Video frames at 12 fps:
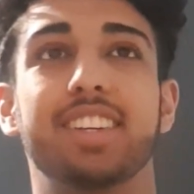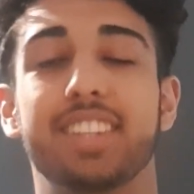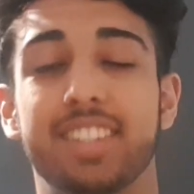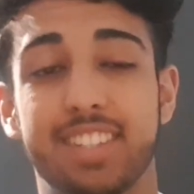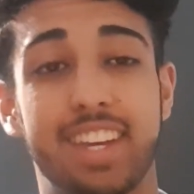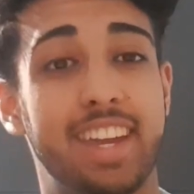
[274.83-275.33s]

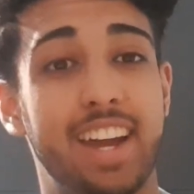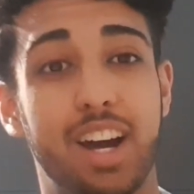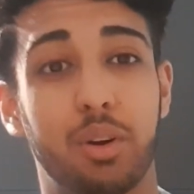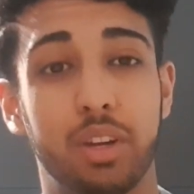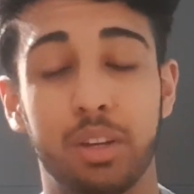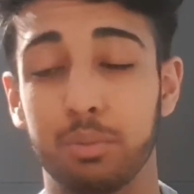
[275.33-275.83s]
say
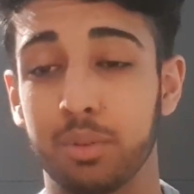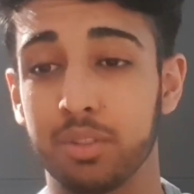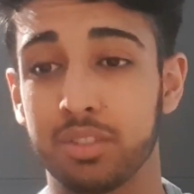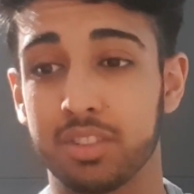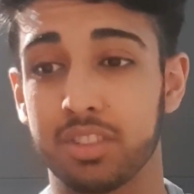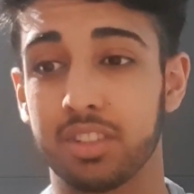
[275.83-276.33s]
how it
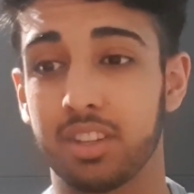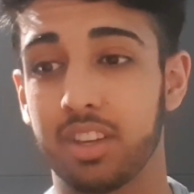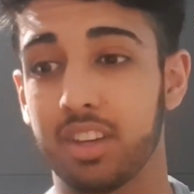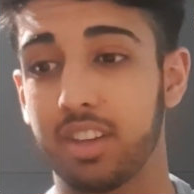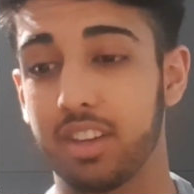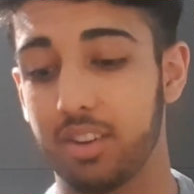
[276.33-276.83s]
was
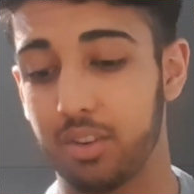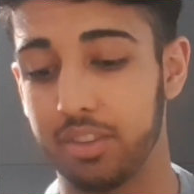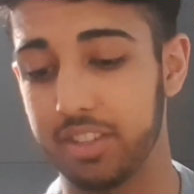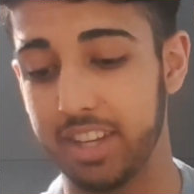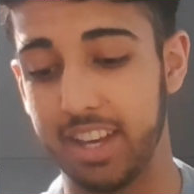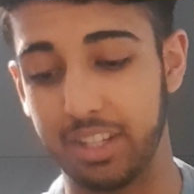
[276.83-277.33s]
on the
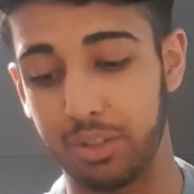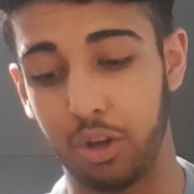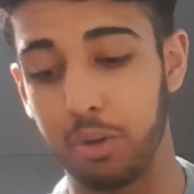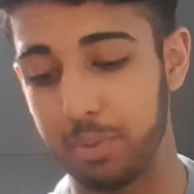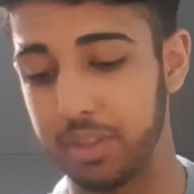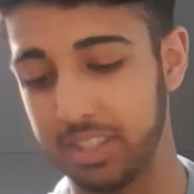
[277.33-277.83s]
day, you
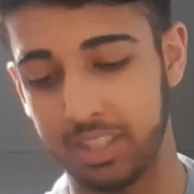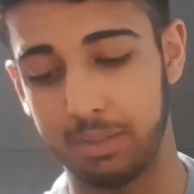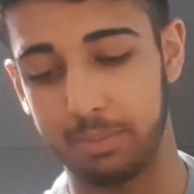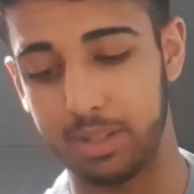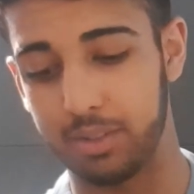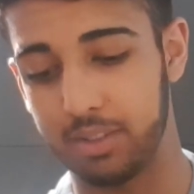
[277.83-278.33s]
open the
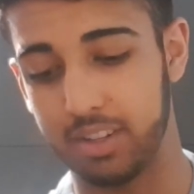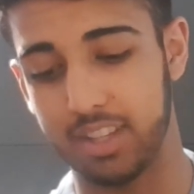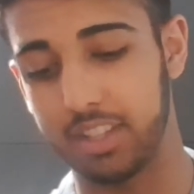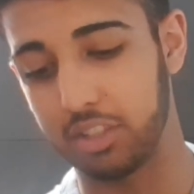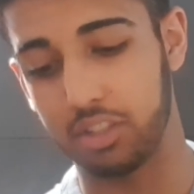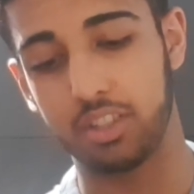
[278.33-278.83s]
email and then
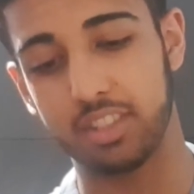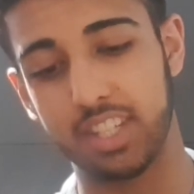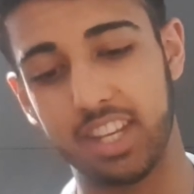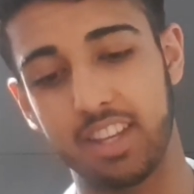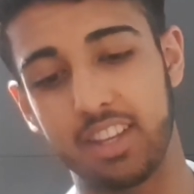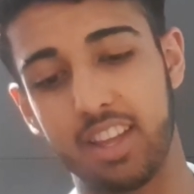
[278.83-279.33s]
you just
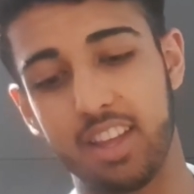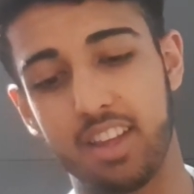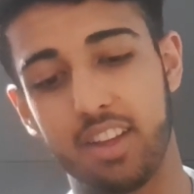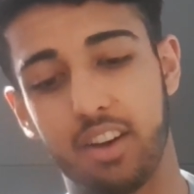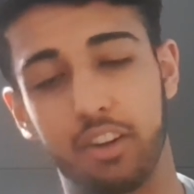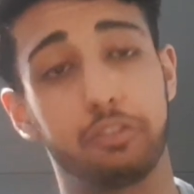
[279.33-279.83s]
see,
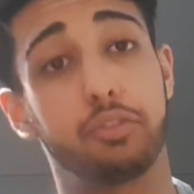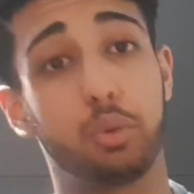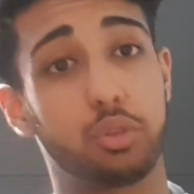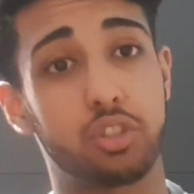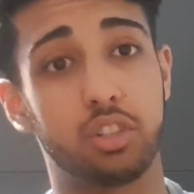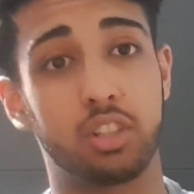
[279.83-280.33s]

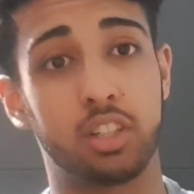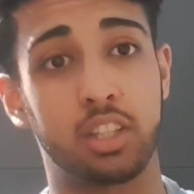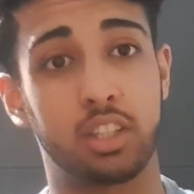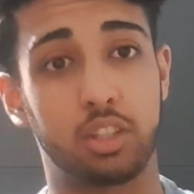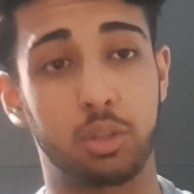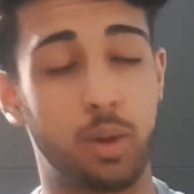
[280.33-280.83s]
unfortunately,
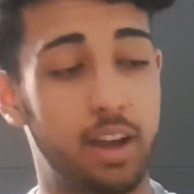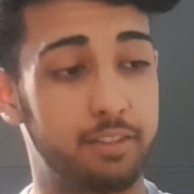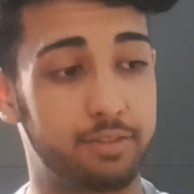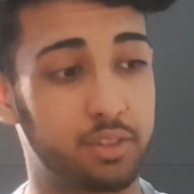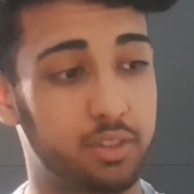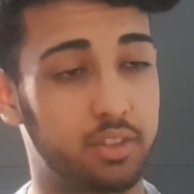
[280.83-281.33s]
you have
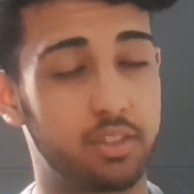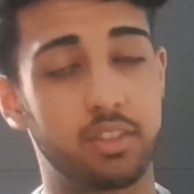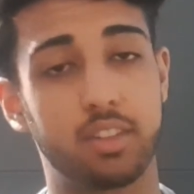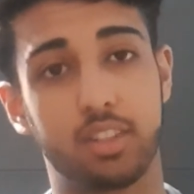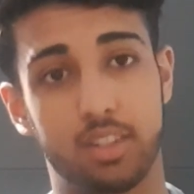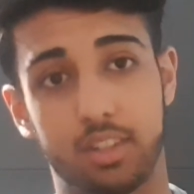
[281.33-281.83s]
not,
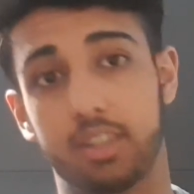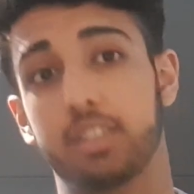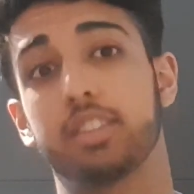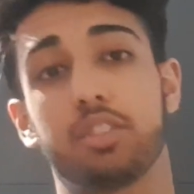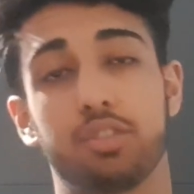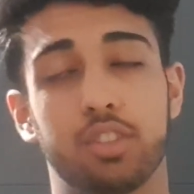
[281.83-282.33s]

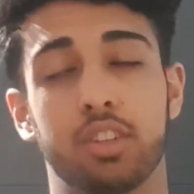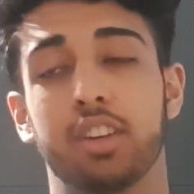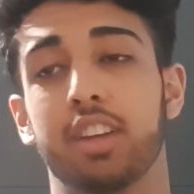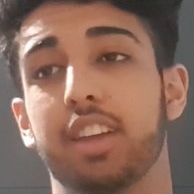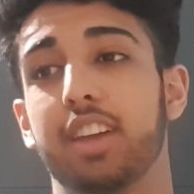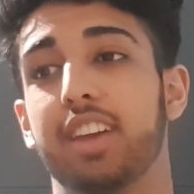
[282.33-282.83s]
etc.
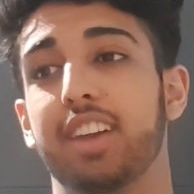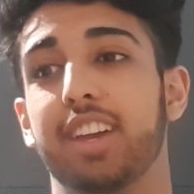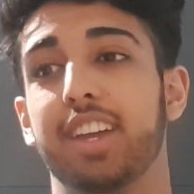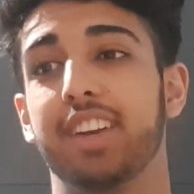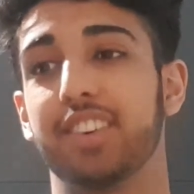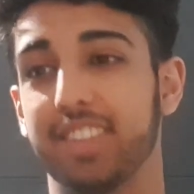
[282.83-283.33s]

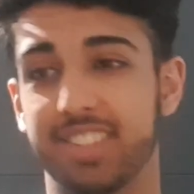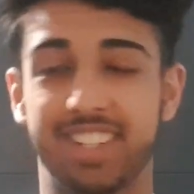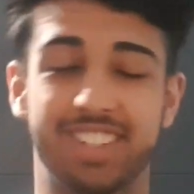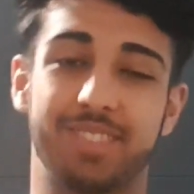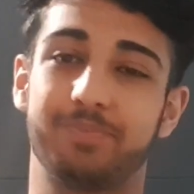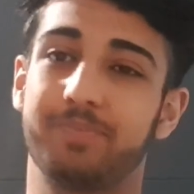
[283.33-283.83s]
It honestly